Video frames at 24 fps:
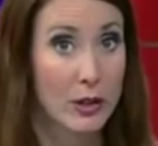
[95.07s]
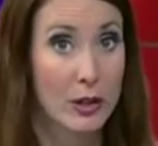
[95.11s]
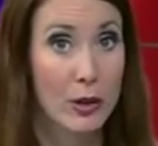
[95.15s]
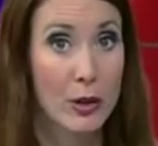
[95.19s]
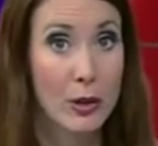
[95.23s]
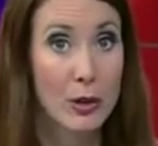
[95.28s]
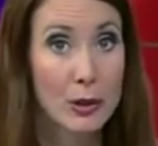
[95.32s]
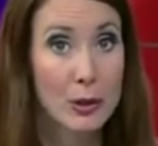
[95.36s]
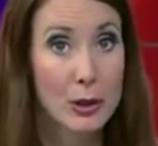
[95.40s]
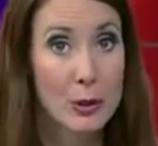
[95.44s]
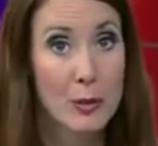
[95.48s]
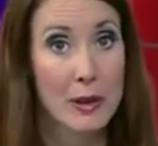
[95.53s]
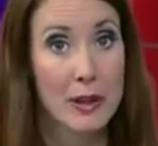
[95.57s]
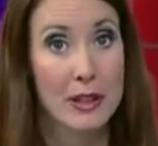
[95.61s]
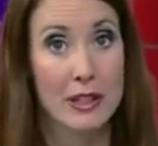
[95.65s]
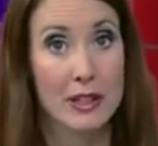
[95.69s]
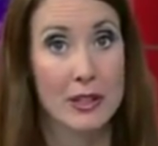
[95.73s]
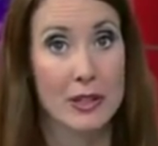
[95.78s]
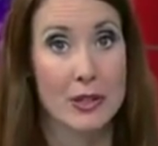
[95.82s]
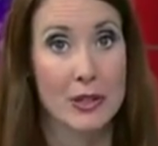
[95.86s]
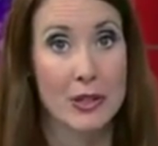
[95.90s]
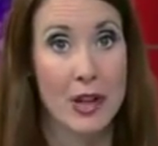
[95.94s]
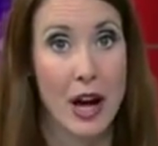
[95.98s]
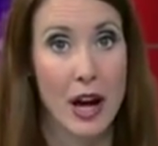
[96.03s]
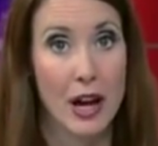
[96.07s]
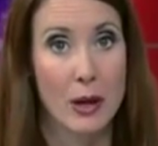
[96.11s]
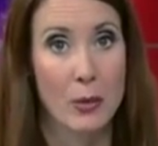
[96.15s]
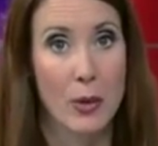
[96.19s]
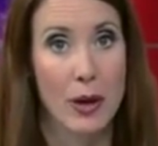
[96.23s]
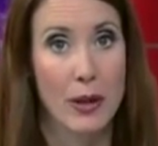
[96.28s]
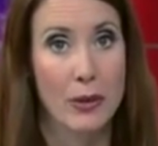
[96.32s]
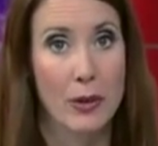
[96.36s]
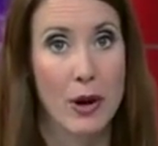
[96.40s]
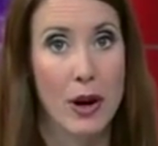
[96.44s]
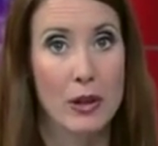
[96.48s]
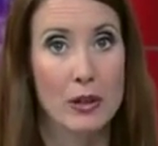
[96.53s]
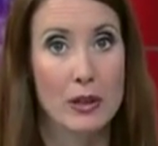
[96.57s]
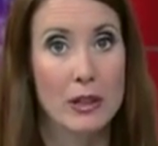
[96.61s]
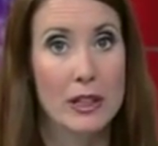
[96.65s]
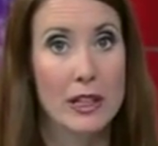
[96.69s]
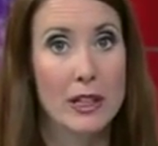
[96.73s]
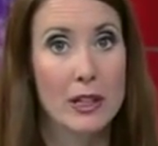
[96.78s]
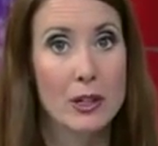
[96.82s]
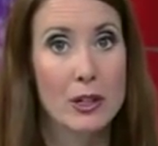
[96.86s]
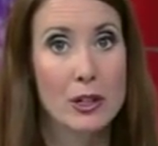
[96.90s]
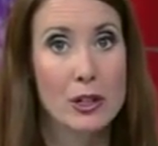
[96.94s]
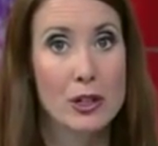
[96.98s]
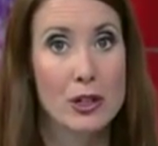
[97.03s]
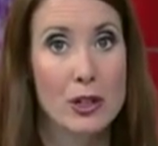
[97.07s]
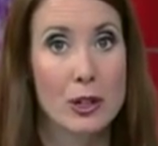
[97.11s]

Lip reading: could ultimately decide whether our leaders